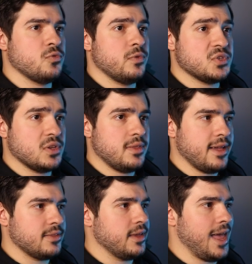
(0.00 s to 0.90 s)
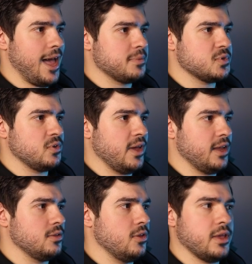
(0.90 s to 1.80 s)
So if we select the capsule
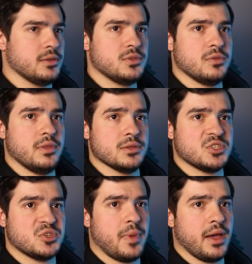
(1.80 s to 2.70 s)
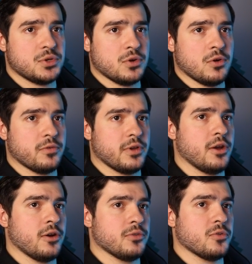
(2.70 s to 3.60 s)
and look into the inspector over
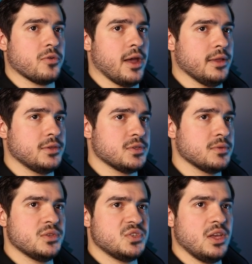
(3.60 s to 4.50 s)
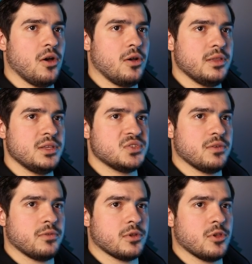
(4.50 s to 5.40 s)
here on the right, you can see all these
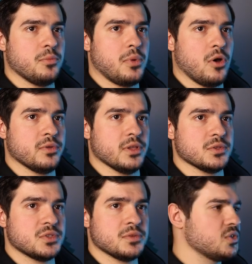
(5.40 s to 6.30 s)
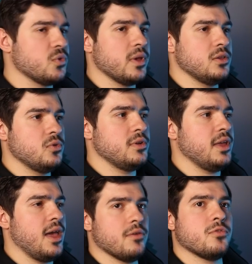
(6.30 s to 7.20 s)
different components. So in
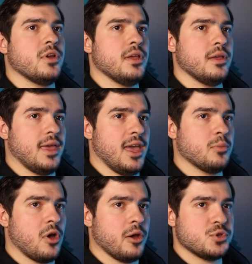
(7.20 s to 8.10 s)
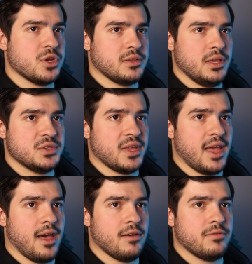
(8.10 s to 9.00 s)
Unity, every game object needs to
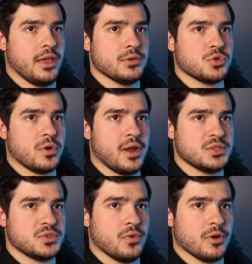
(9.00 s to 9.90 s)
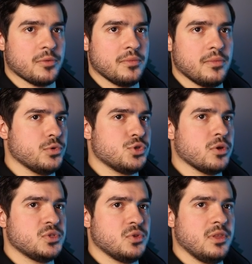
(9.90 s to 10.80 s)
have a transform, which
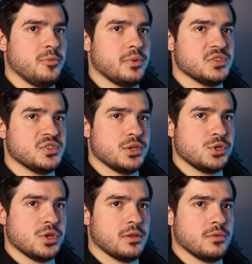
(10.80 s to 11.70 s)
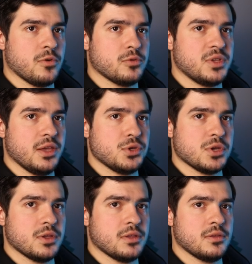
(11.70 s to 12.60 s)
shows you the position,
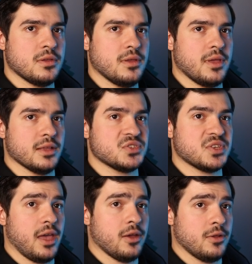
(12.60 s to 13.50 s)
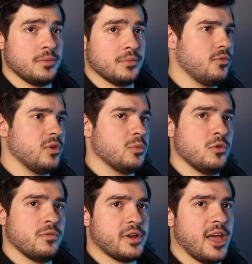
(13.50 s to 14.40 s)
rotation, and scale. If we
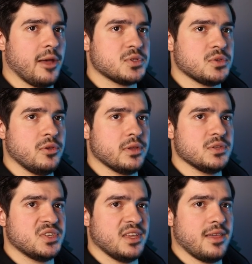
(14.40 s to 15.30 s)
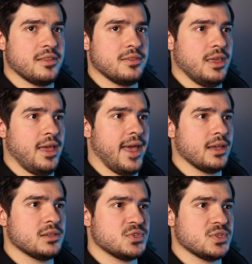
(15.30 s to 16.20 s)
move our capsule, you can see that the
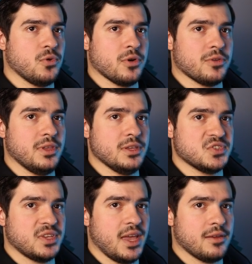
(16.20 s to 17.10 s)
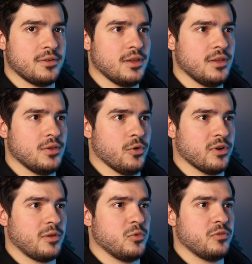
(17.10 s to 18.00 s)
X or the Z, or
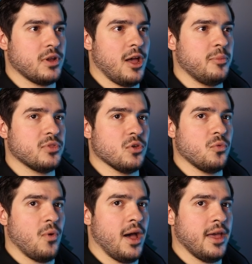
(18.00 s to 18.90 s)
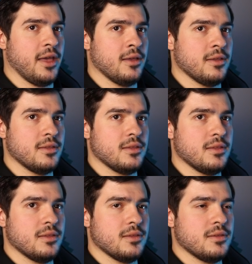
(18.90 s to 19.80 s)
if I move it up, the Y
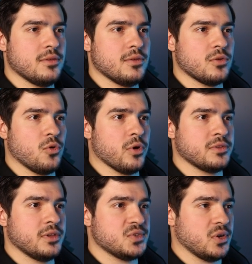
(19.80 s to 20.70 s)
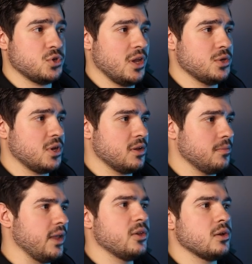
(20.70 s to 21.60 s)
coordinates are changing.
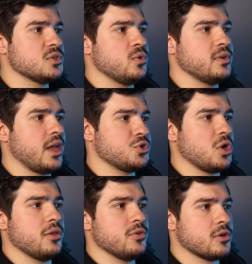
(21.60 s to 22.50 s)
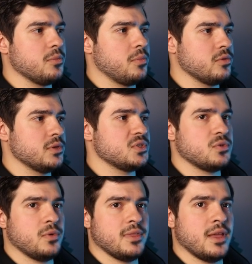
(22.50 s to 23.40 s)
And you can also attach other
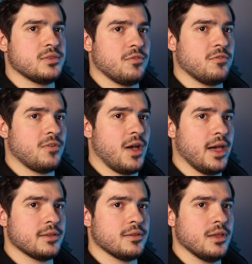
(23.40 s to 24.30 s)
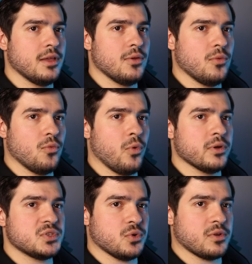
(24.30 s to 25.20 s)
components to it that define
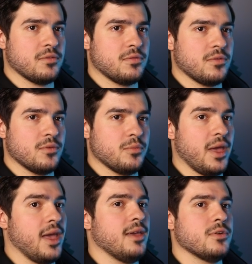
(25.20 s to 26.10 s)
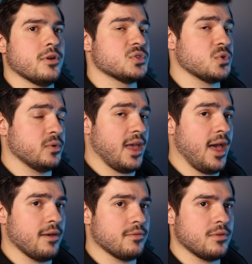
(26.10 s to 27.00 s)
what sort of behavior it's going to
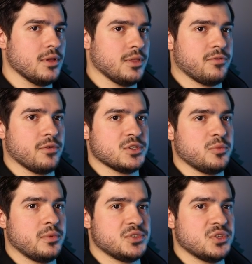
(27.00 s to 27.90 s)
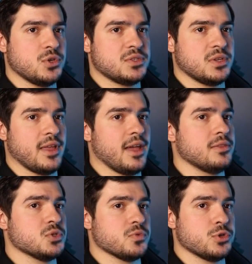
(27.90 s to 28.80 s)
have. Like, for example, it's suggesting to
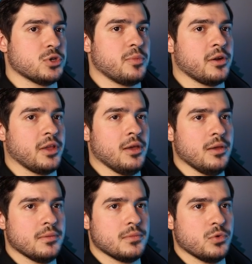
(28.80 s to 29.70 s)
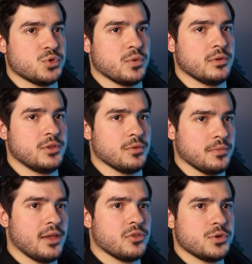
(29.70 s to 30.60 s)
add this rigid body. which we will do.
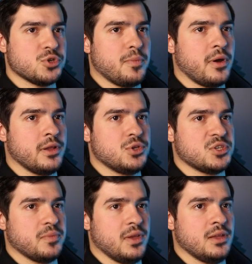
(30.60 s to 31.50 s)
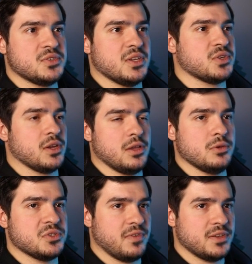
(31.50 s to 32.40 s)
And the rigid body just means it's going to
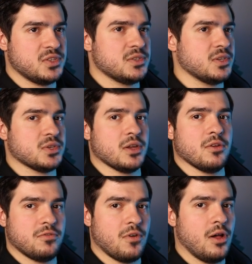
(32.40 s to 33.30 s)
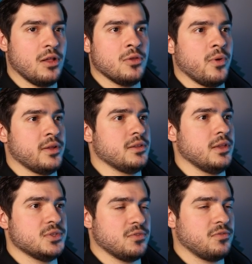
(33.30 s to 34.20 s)
use physics, it's going to fall when it
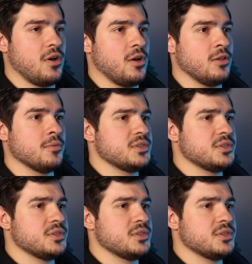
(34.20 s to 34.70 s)
needs to fall.